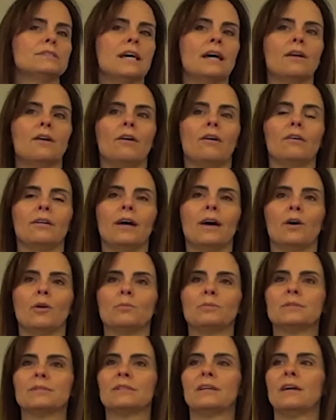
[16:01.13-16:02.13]
that all
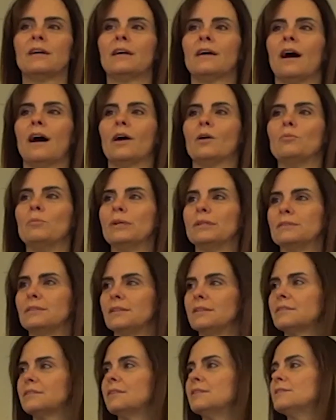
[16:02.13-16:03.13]
helps our
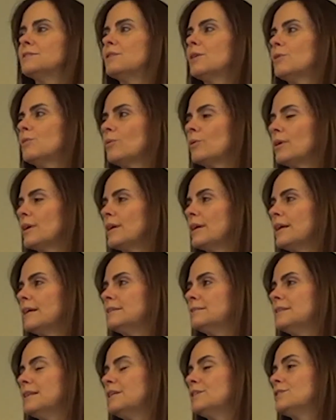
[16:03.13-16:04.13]
businesses, our
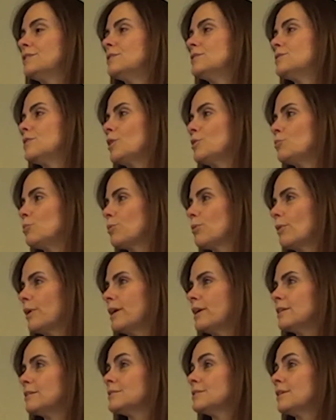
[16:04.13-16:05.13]
organizations, our
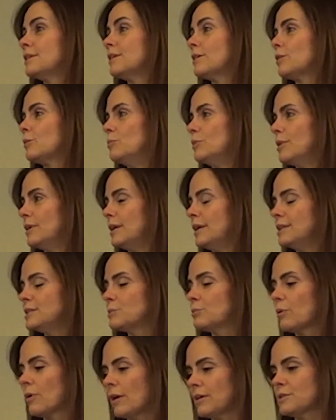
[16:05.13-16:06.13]
employers, and our communities
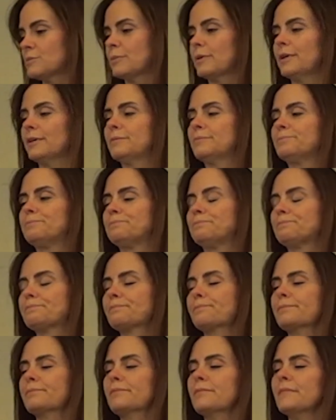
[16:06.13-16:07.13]
prosper.
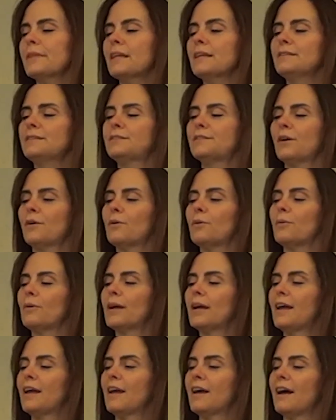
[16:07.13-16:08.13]
So
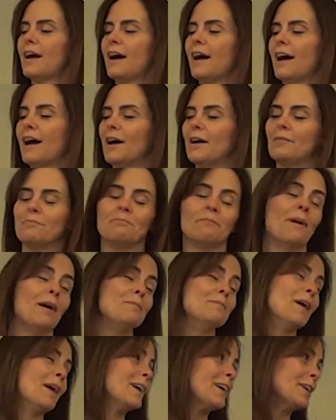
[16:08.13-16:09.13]
um,
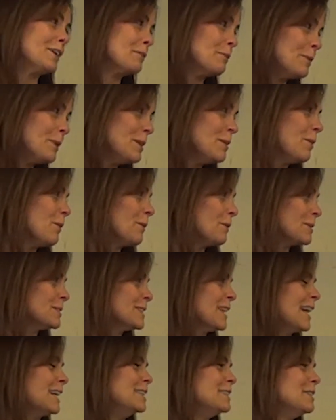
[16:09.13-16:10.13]
I'm not going to read the whole
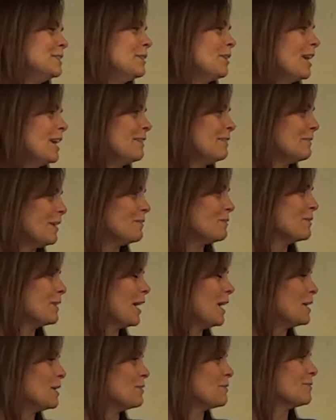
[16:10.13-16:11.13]
slide to you. I
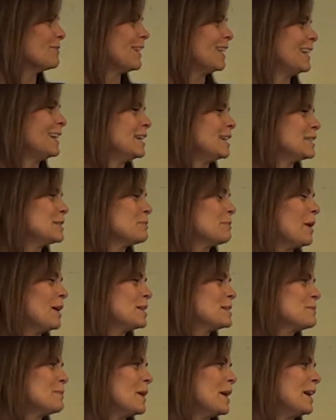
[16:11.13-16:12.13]
kind of uh,
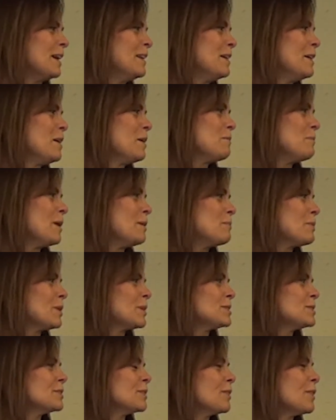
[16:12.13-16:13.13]
expressed my, my
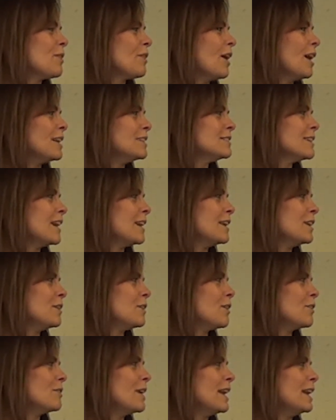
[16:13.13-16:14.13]
personal thoughts on it
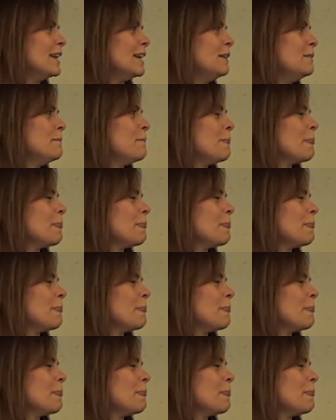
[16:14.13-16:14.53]
already.